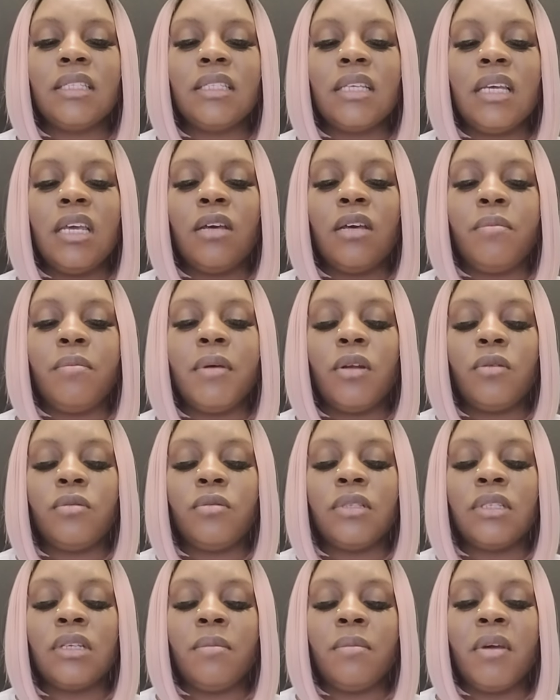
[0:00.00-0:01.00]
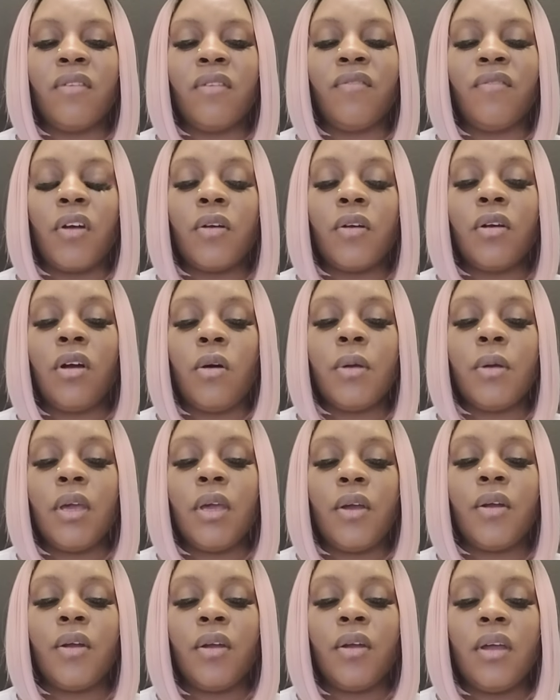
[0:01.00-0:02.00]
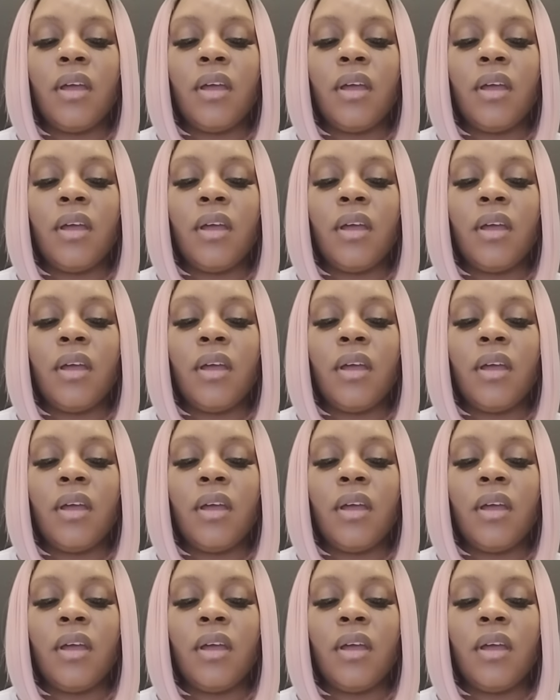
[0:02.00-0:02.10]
King of Pentacles. It could be a Virgo here.